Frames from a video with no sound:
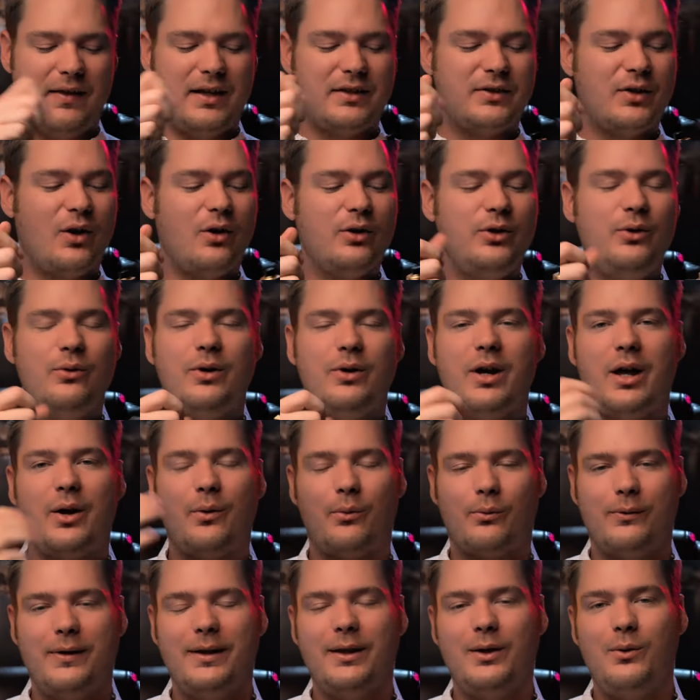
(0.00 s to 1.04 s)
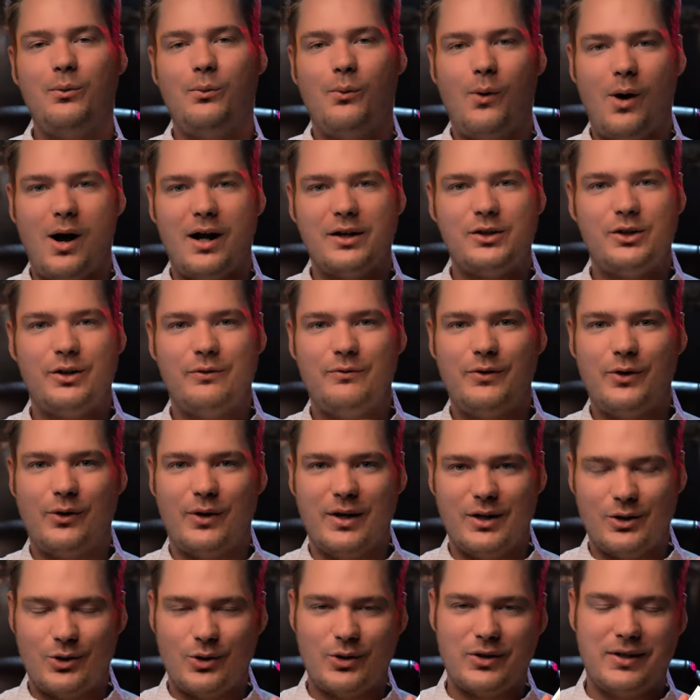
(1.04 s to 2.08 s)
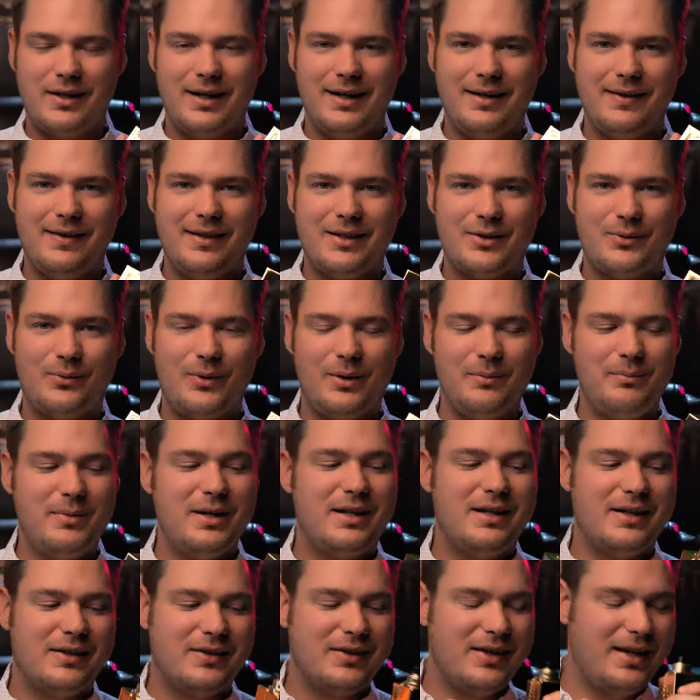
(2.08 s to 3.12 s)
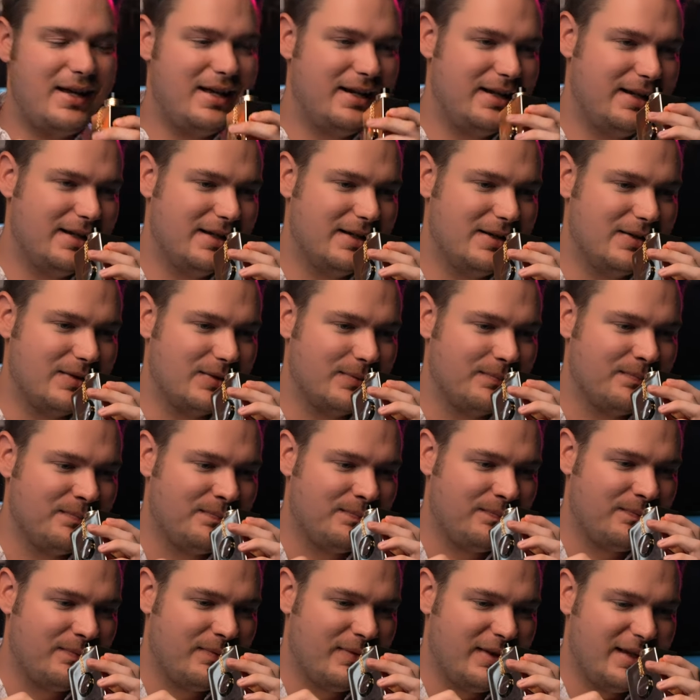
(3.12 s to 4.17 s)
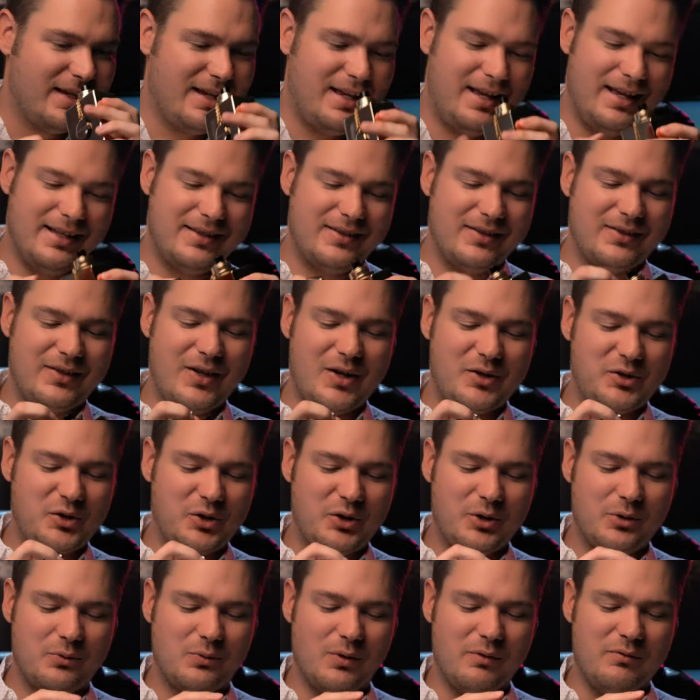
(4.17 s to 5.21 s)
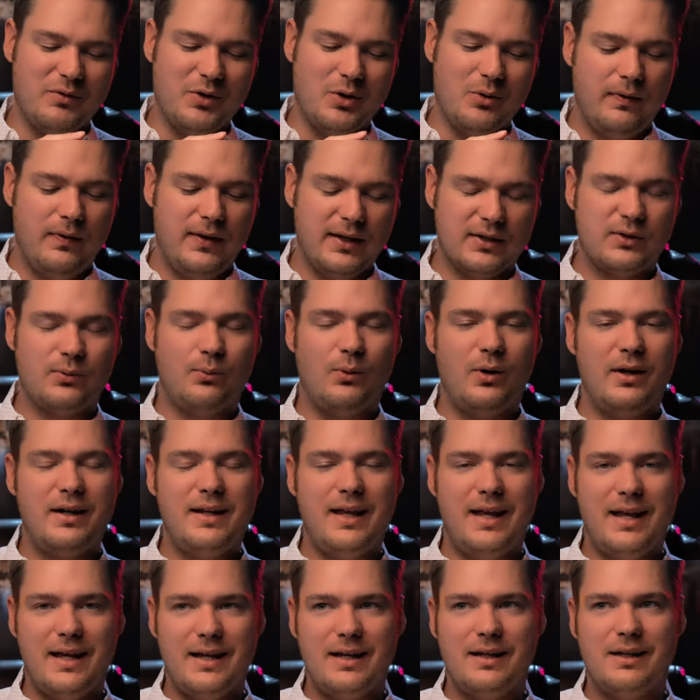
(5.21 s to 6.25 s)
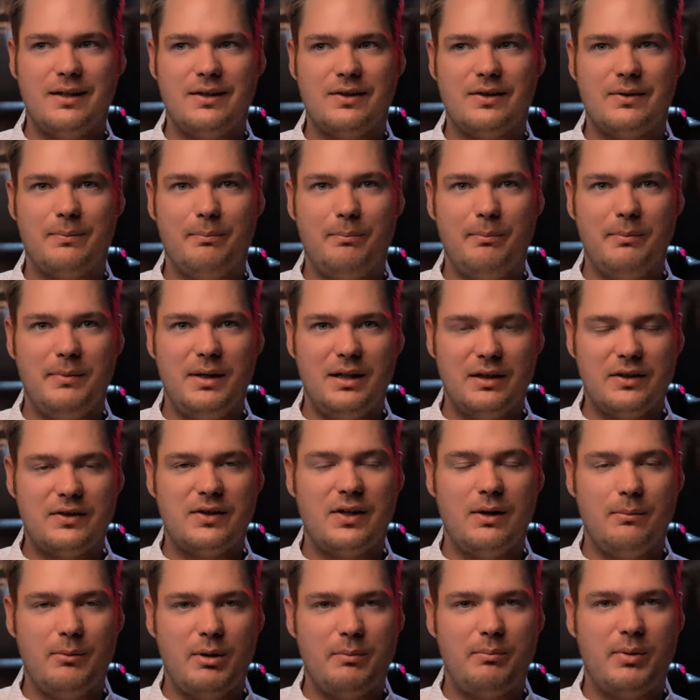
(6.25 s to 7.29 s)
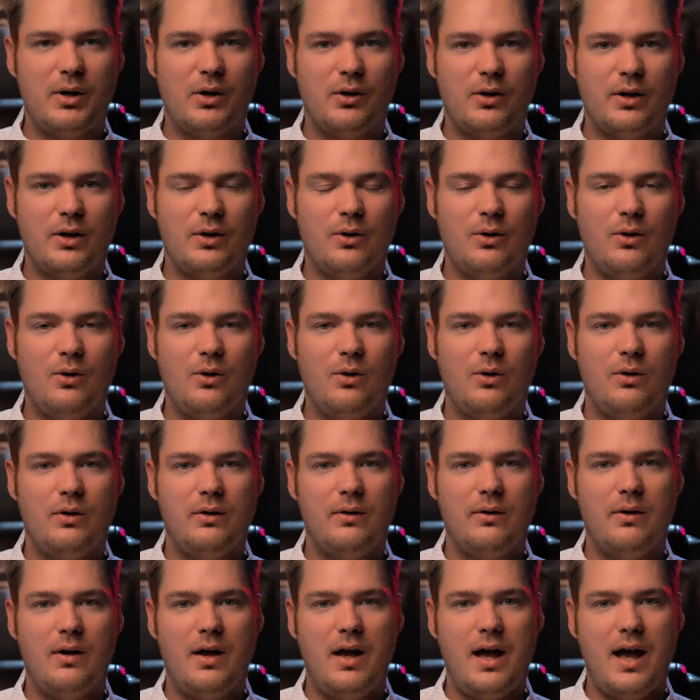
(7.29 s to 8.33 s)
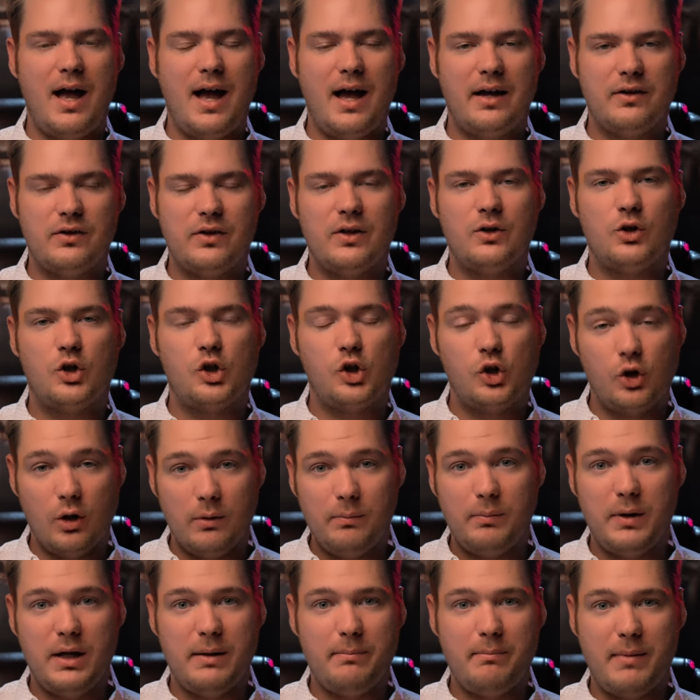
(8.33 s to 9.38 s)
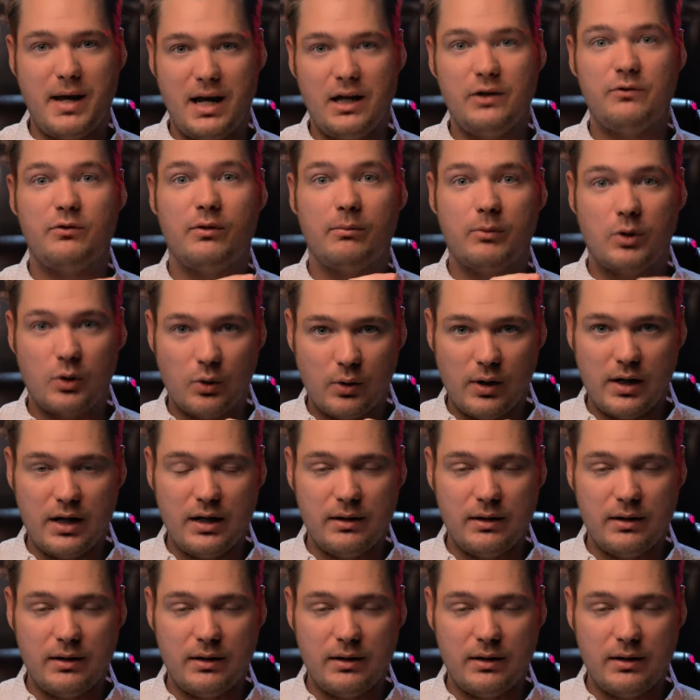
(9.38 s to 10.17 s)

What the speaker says: that's all you gotta really watch if you're interested in this one, because it is, it's a, such a good review. This one is Millésime Imperial as it should be, made from Creed.